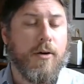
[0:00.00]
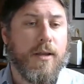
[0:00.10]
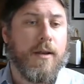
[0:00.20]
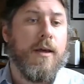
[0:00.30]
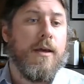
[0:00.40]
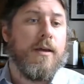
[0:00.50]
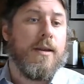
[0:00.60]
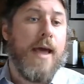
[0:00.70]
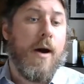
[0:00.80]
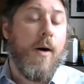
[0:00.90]
Now, I
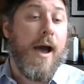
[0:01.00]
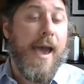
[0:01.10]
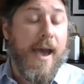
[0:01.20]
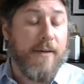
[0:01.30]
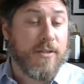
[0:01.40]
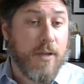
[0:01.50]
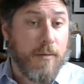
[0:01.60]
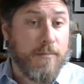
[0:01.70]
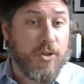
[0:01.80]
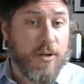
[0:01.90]
have some
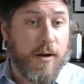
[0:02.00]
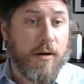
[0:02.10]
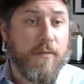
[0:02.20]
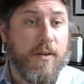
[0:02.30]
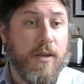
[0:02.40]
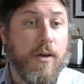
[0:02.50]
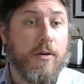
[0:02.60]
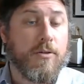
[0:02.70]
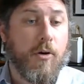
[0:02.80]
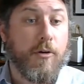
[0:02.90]
generic videos already
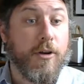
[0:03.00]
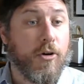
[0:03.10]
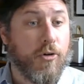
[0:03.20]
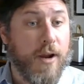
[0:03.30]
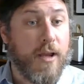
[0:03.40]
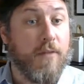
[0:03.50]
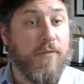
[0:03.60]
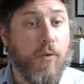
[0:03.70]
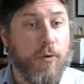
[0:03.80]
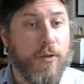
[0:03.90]
created for
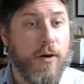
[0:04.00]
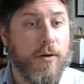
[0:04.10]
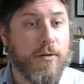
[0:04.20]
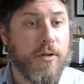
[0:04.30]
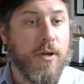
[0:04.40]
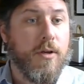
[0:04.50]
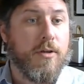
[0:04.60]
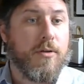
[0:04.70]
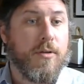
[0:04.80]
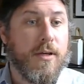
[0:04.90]
those, so
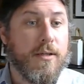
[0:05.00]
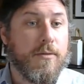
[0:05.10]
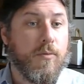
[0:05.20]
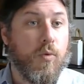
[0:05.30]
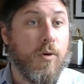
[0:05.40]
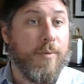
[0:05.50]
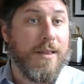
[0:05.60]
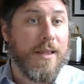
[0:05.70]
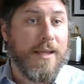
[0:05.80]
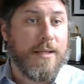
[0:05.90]
these will be linked
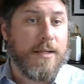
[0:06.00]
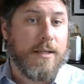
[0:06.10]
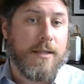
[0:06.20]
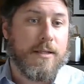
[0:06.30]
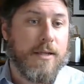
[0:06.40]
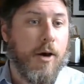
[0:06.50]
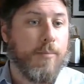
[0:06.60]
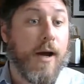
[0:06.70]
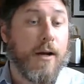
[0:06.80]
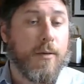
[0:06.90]
in this help
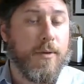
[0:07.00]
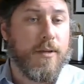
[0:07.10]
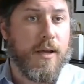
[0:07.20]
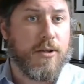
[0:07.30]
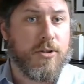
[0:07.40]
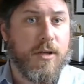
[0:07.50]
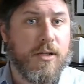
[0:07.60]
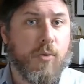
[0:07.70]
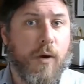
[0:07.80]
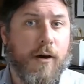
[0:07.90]
documentation as well.
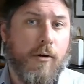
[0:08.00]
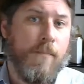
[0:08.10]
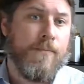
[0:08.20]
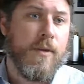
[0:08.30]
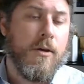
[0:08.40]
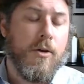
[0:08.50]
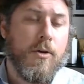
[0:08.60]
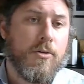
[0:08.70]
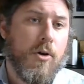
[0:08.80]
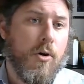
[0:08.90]
So
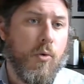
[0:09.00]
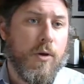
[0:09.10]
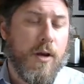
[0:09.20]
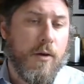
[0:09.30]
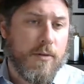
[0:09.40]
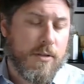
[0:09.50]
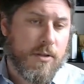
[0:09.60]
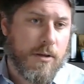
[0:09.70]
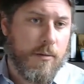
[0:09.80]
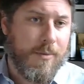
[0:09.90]
we know this is going to be a
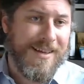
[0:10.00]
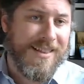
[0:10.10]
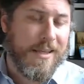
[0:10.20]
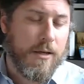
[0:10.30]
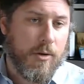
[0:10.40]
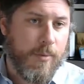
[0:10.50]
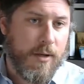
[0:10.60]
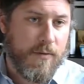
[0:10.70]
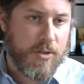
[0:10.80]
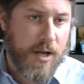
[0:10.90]
little bit of a
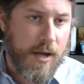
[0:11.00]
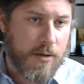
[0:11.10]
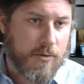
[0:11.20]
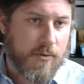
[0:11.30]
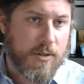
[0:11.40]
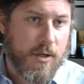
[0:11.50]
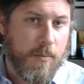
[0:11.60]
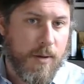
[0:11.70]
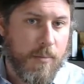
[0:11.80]
challenge for some people,